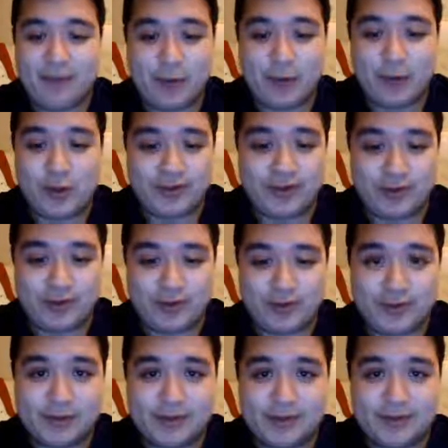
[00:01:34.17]
are shit
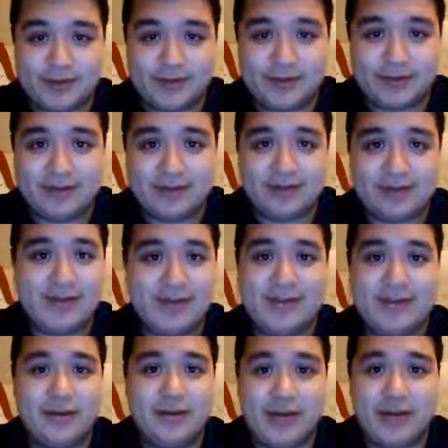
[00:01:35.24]
sippers, and the
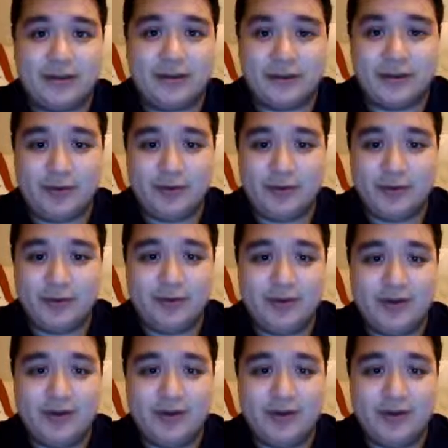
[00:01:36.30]
other half of you